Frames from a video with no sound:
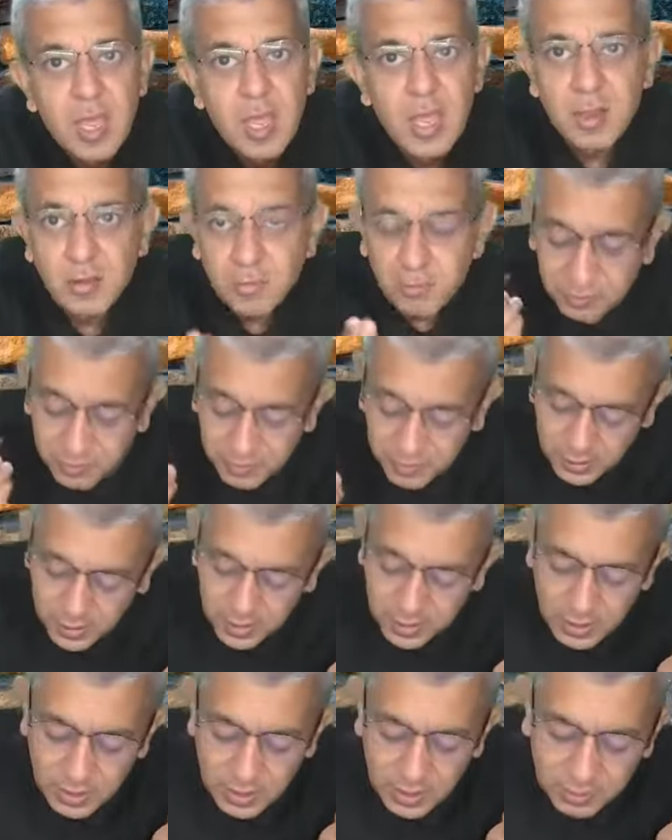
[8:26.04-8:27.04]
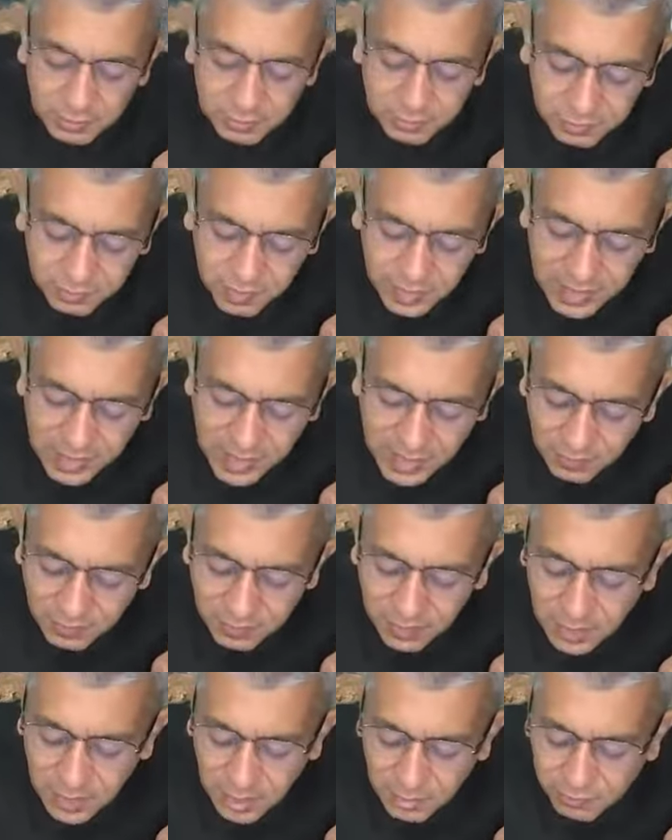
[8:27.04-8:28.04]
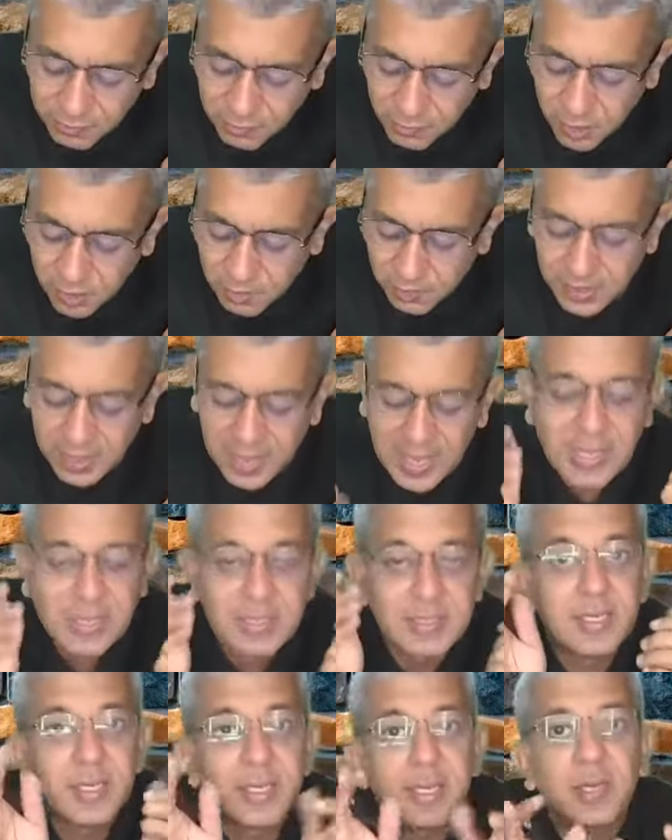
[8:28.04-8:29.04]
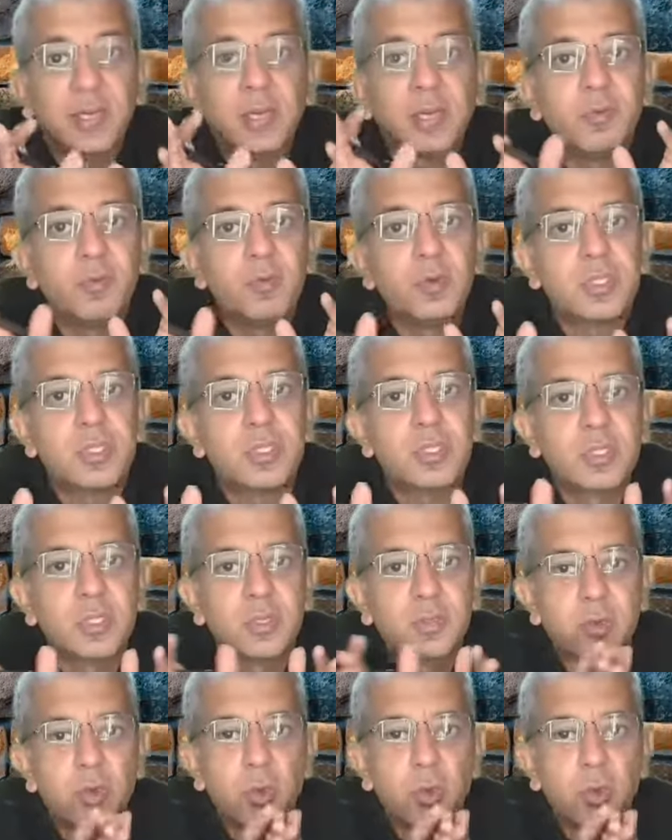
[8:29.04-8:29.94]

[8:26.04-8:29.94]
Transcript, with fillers: We were having a formal exit interview system.